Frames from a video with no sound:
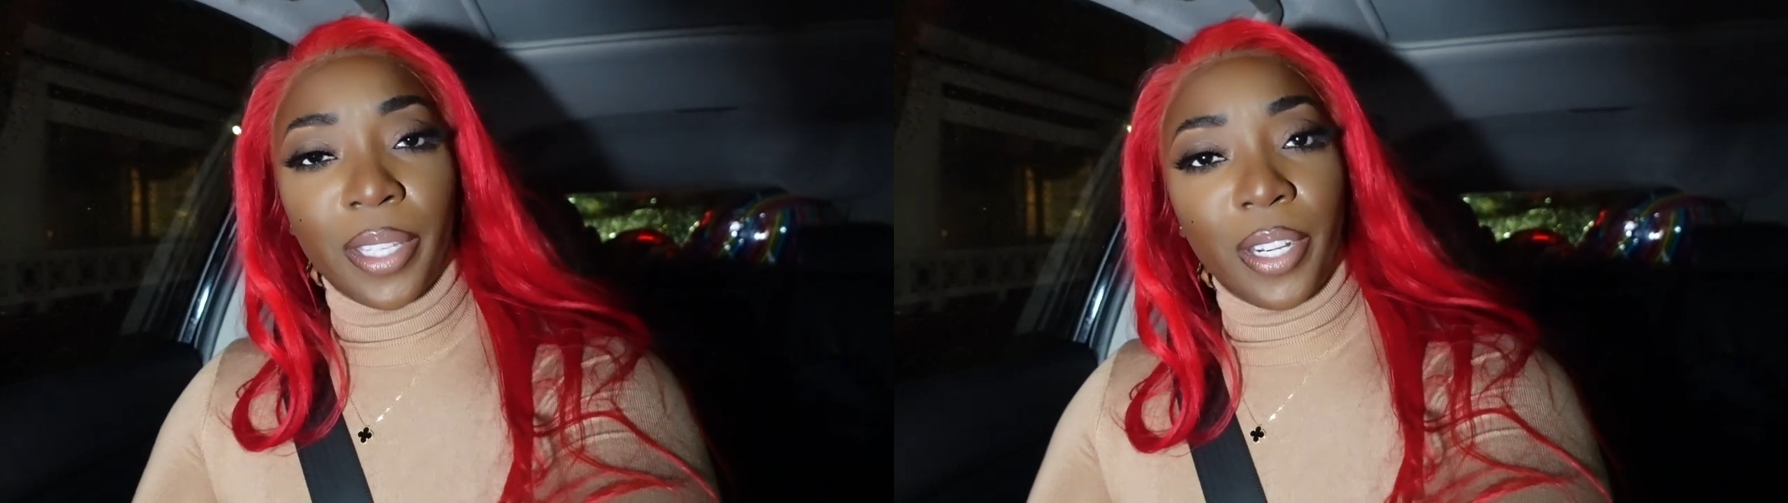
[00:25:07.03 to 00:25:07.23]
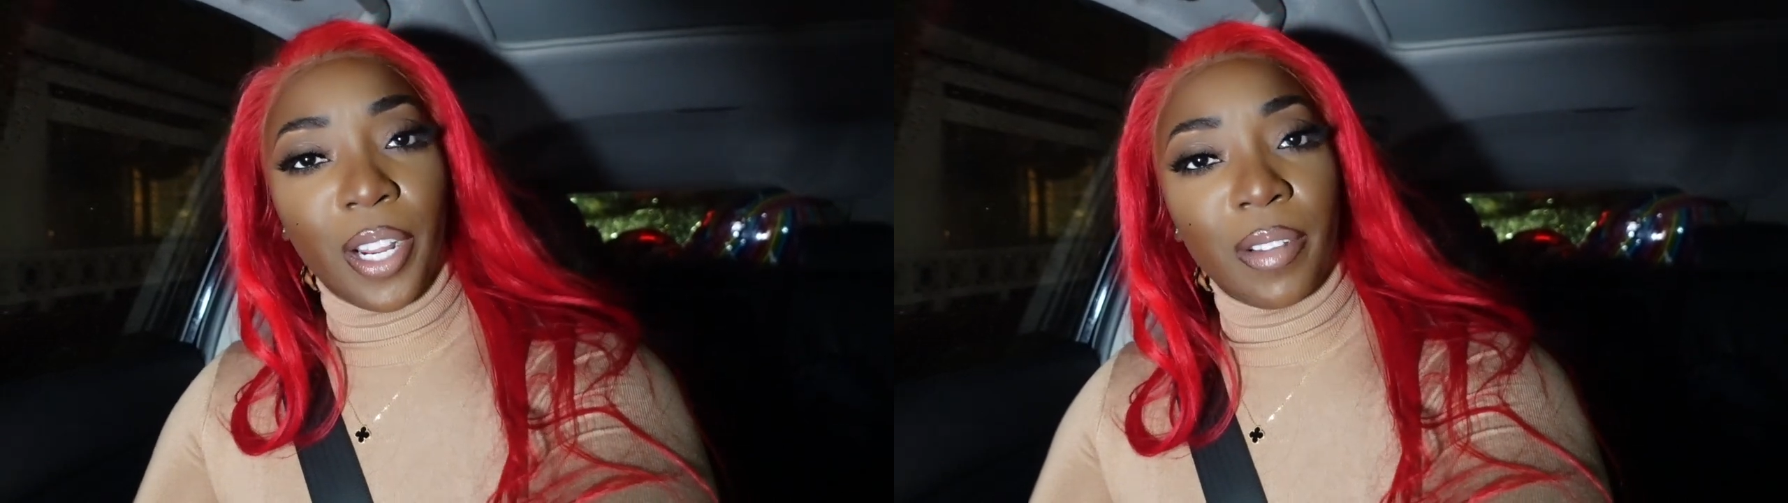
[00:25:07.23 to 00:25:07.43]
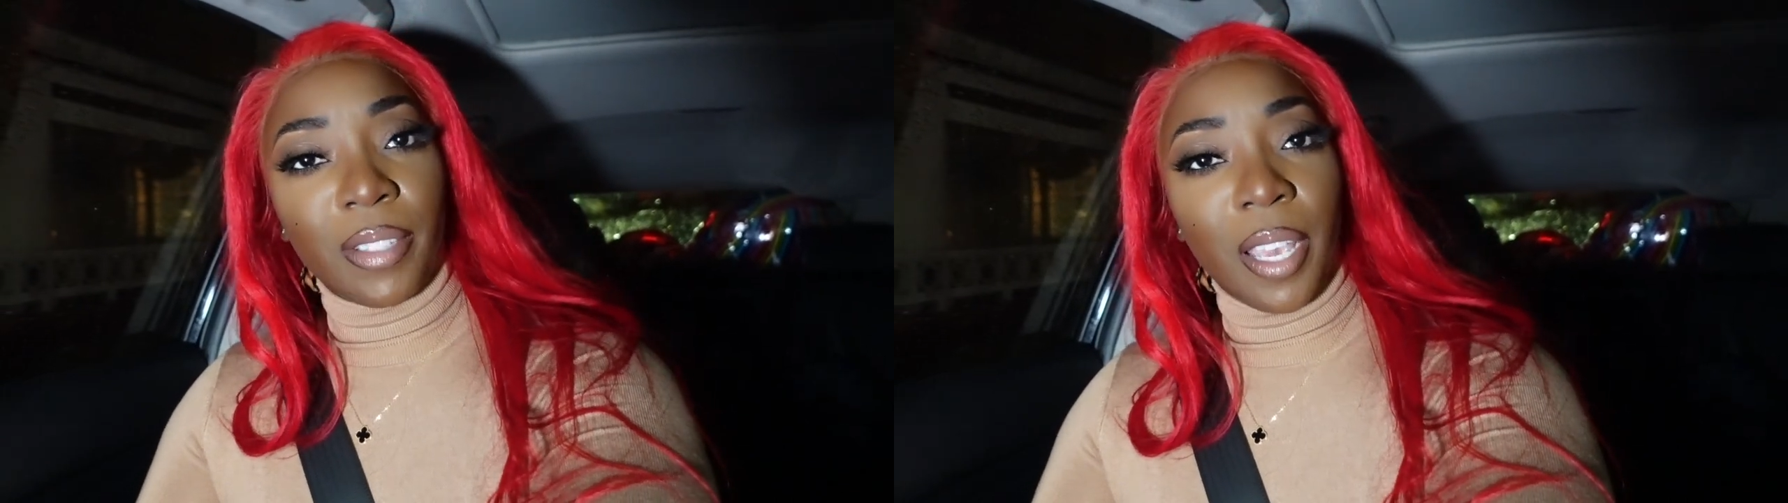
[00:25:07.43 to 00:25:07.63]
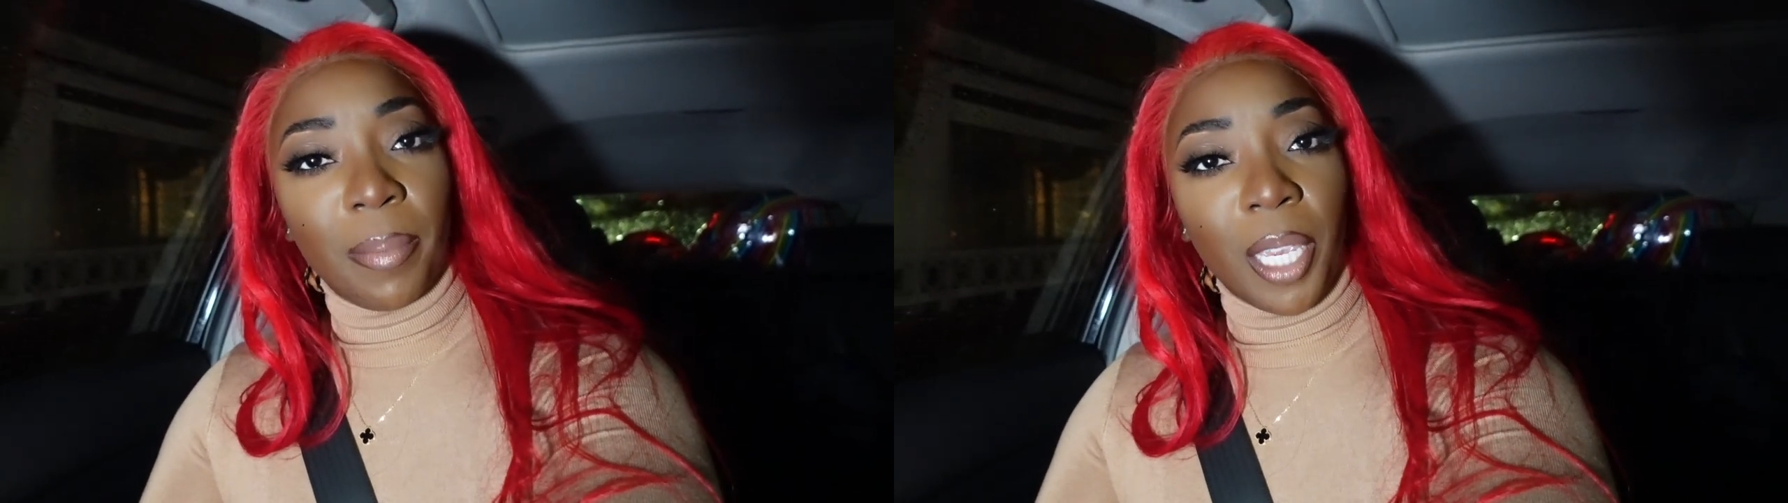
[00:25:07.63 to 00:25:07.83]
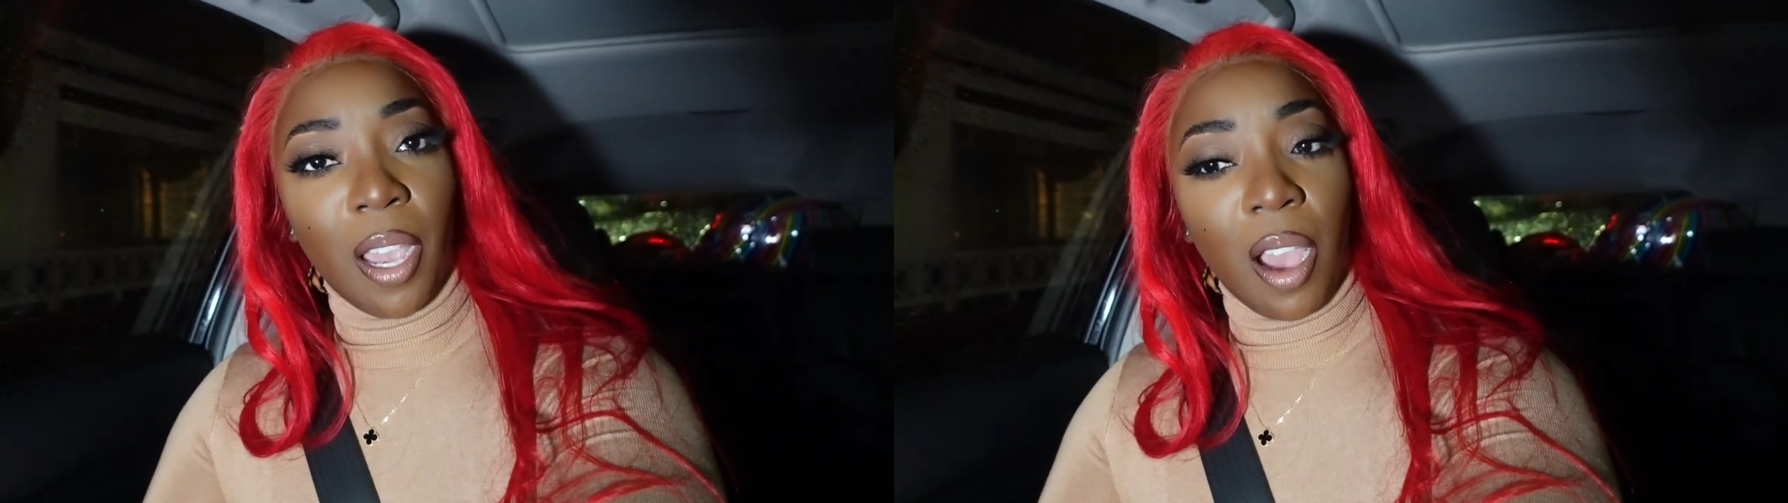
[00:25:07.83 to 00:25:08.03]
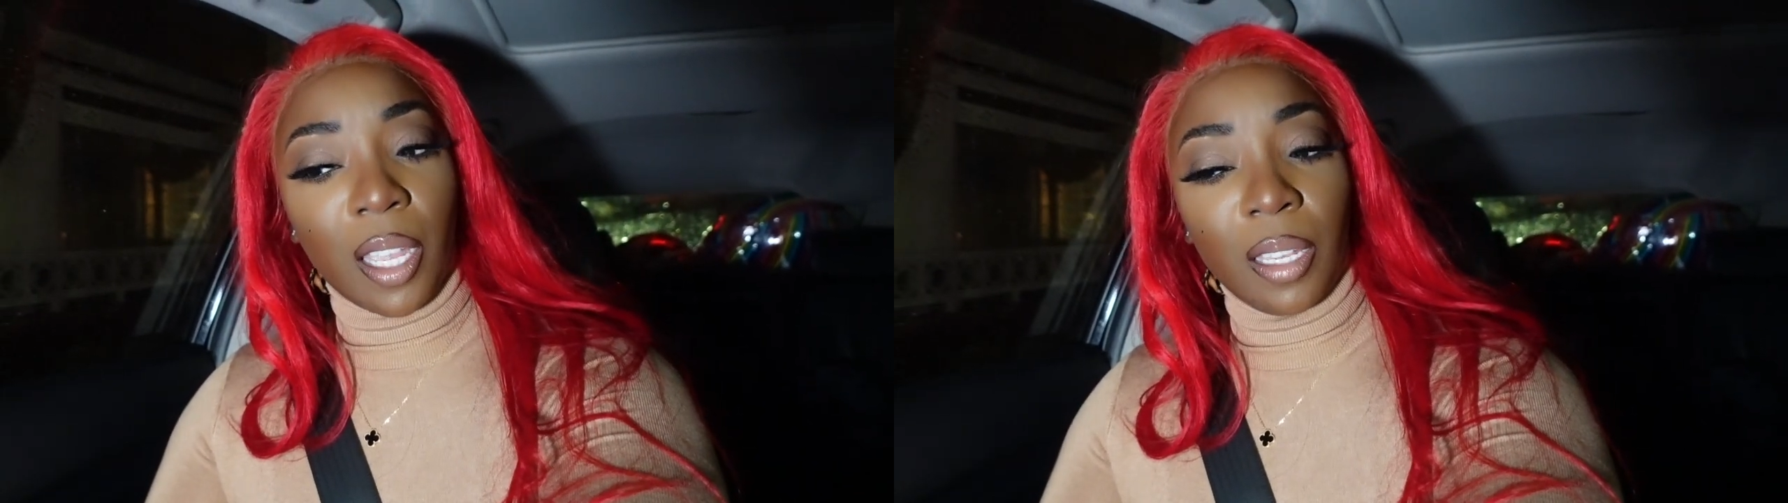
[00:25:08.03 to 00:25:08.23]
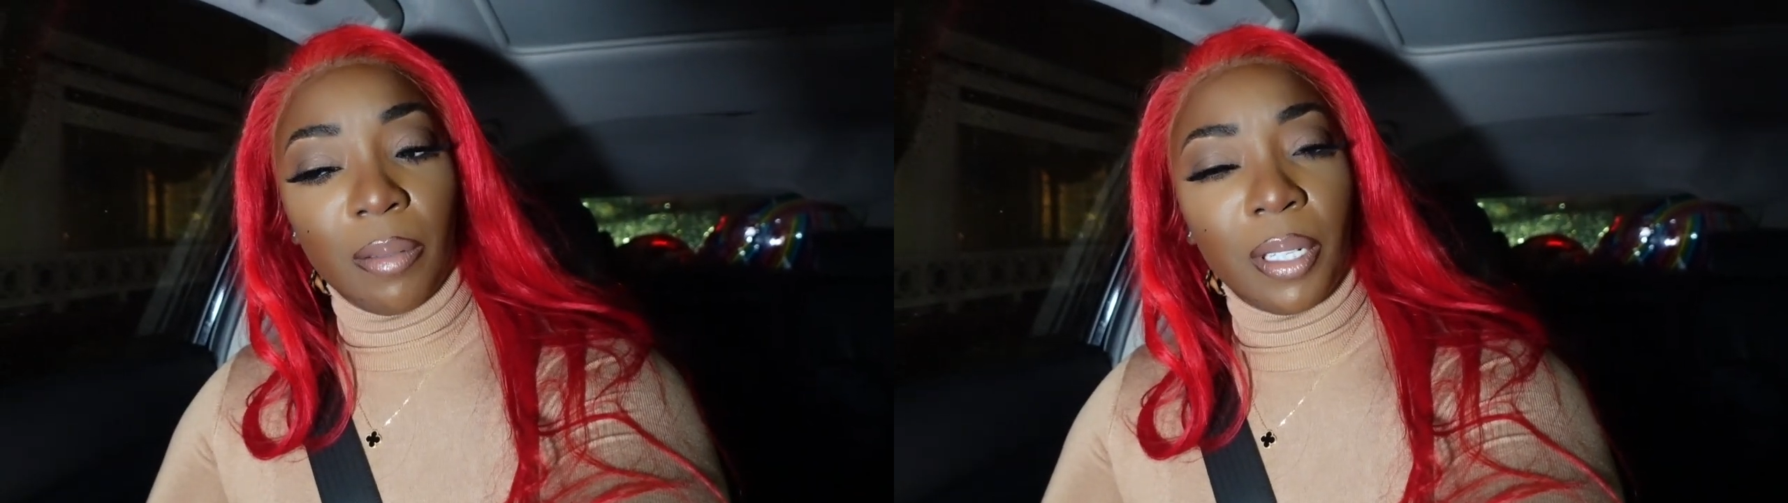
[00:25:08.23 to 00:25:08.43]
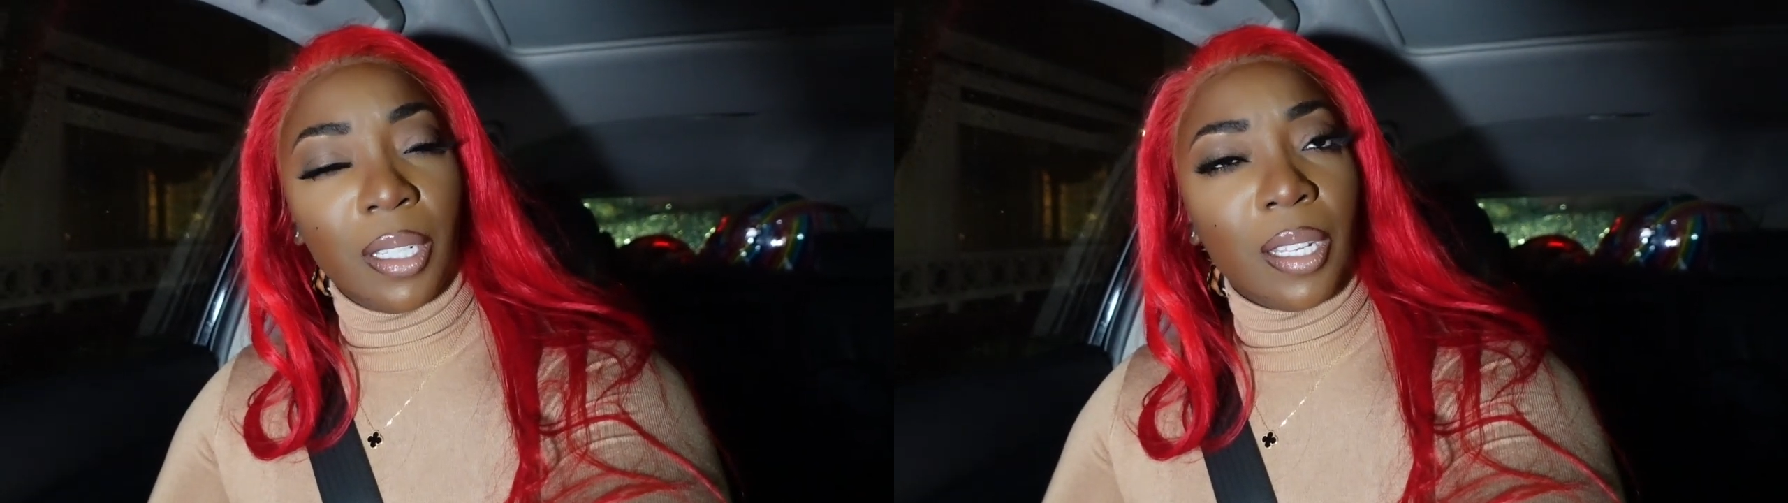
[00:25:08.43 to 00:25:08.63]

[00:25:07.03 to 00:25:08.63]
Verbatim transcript: the nerve to be cocky with it.